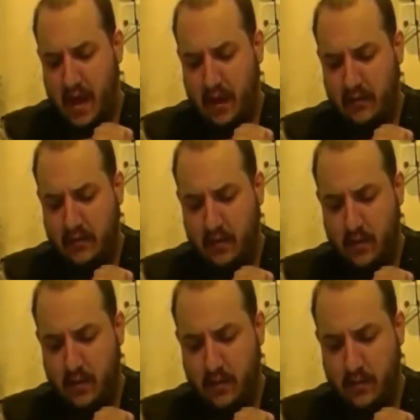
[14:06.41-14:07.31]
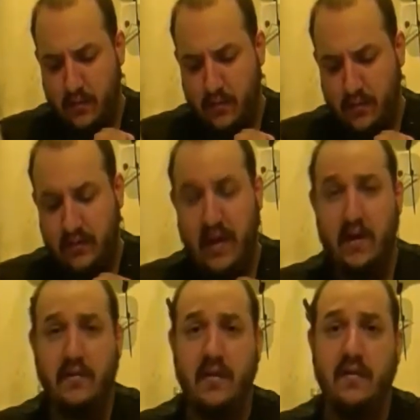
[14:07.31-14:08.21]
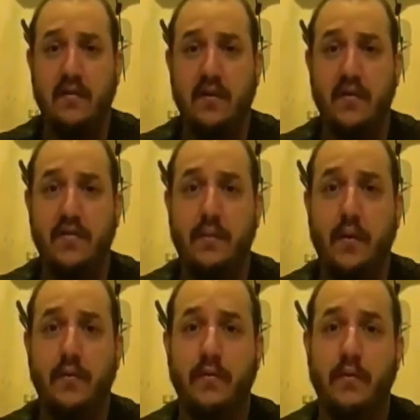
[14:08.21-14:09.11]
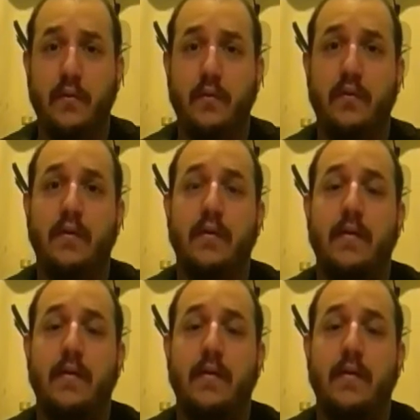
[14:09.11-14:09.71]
And so these counties are supposed to